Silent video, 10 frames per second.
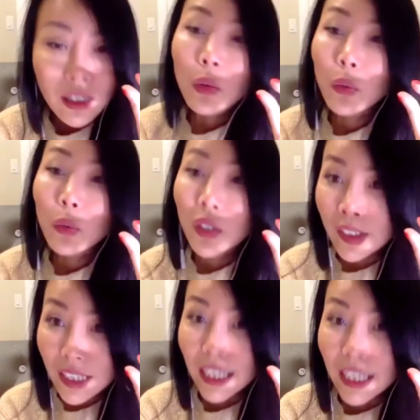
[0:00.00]
we
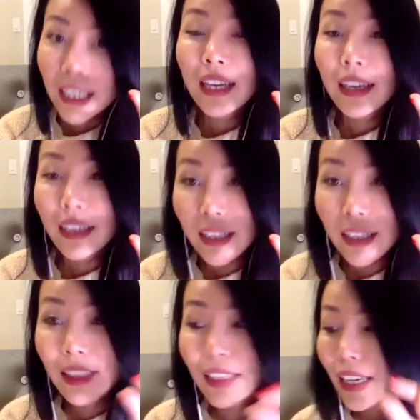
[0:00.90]
see
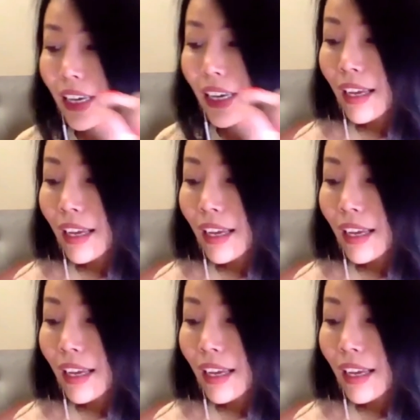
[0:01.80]
in the